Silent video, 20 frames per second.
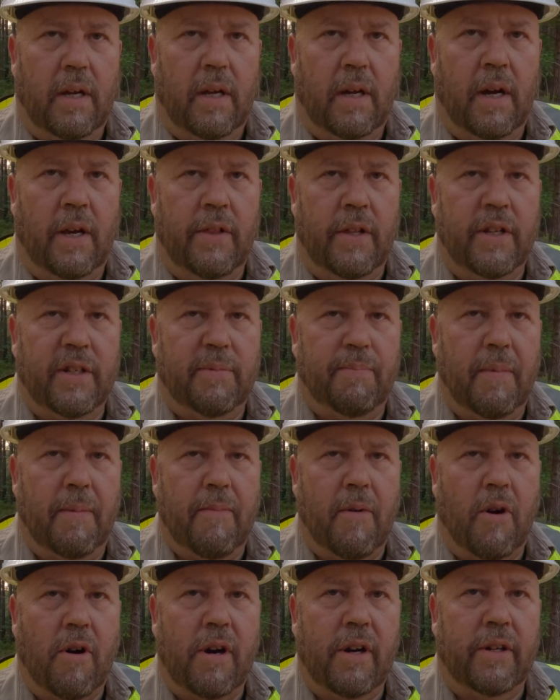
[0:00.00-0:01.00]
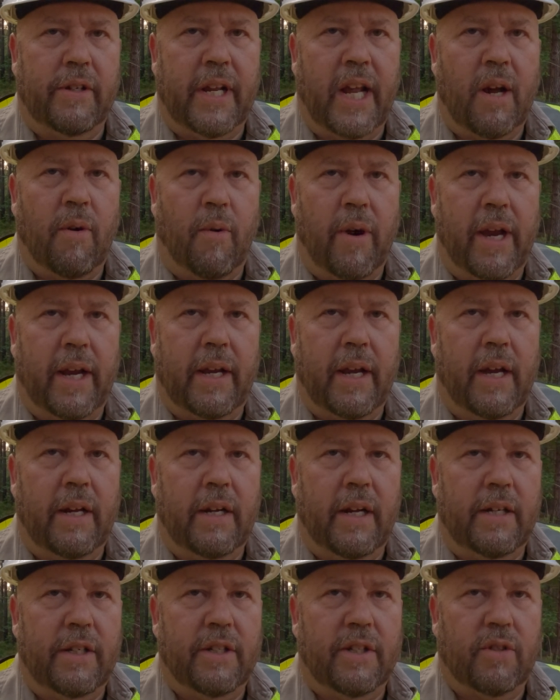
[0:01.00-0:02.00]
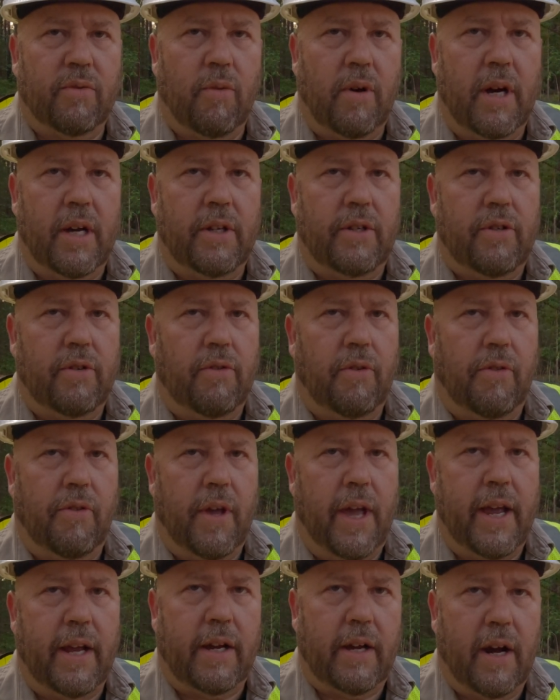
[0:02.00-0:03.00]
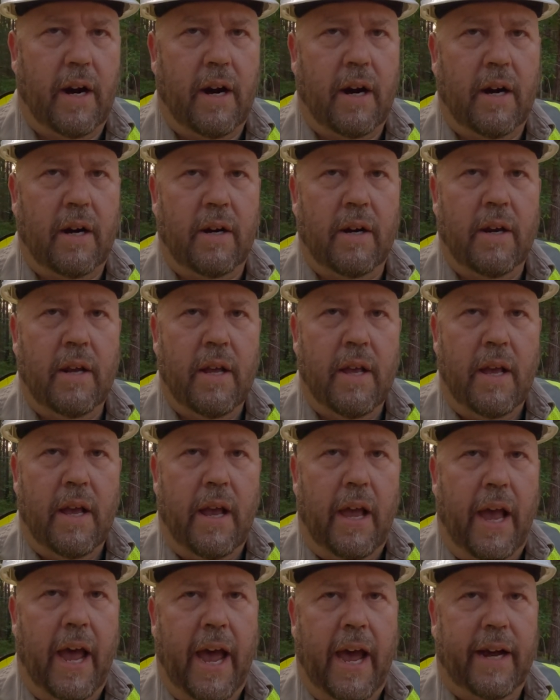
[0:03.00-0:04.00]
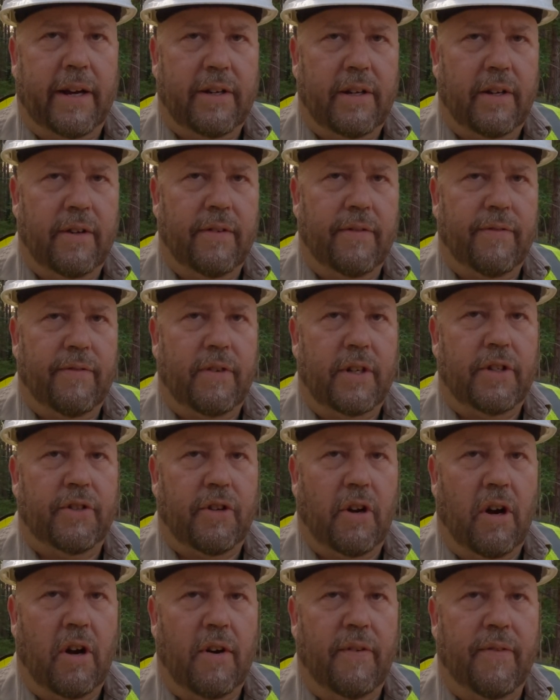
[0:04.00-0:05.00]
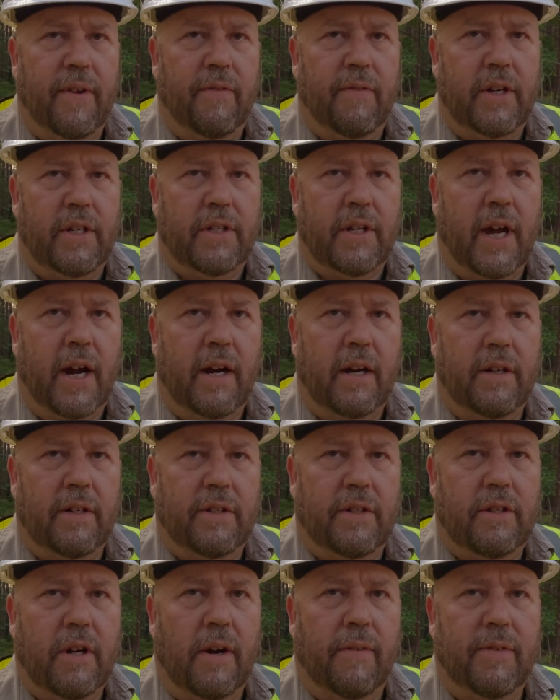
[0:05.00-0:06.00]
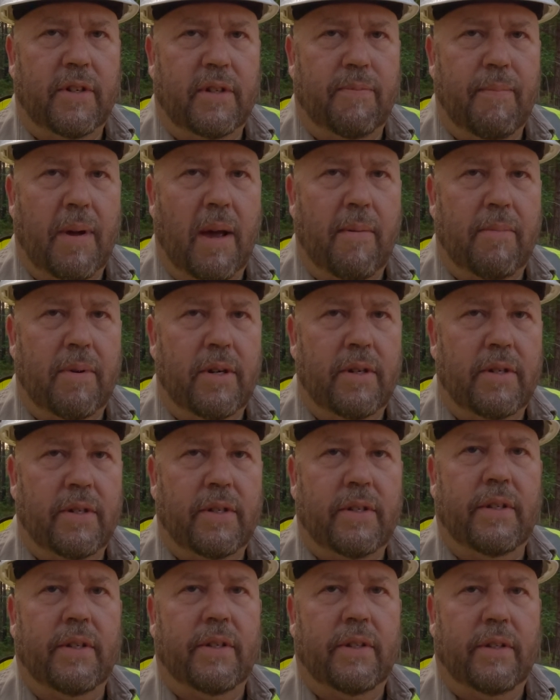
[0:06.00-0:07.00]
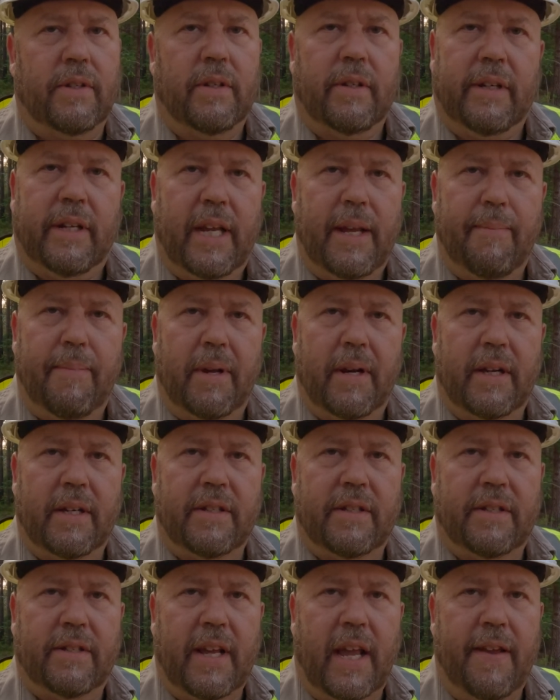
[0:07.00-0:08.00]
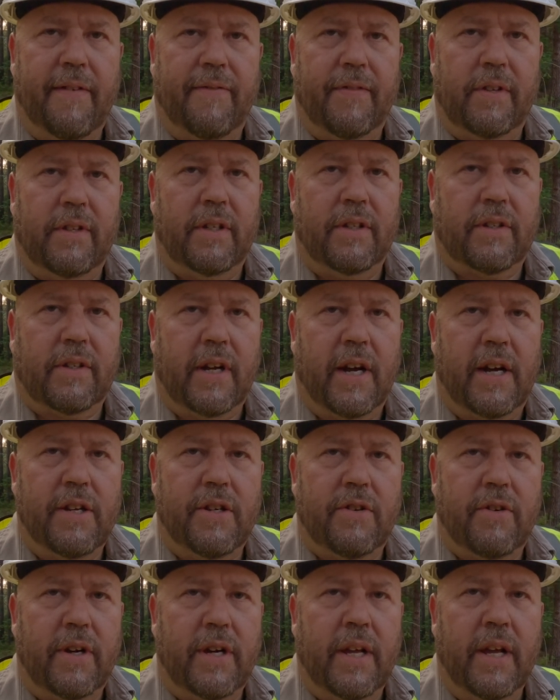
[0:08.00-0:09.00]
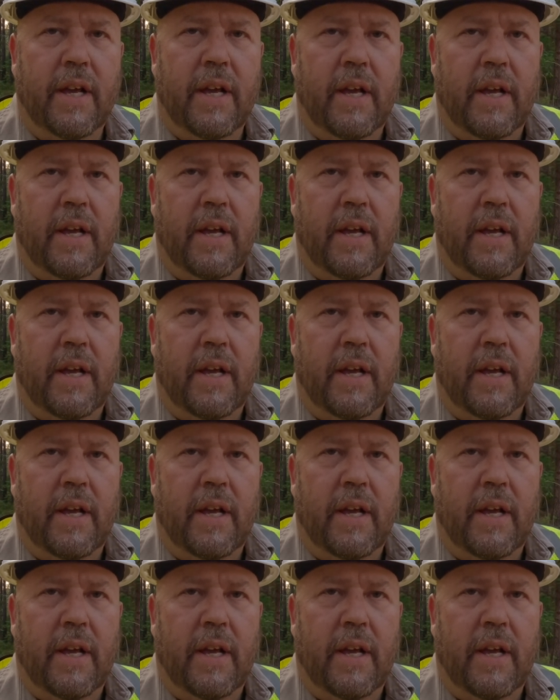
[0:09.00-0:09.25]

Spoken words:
On this Memorial Day weekend, I just want to thank our active, reserve, and retired service members keeping us safe in this country,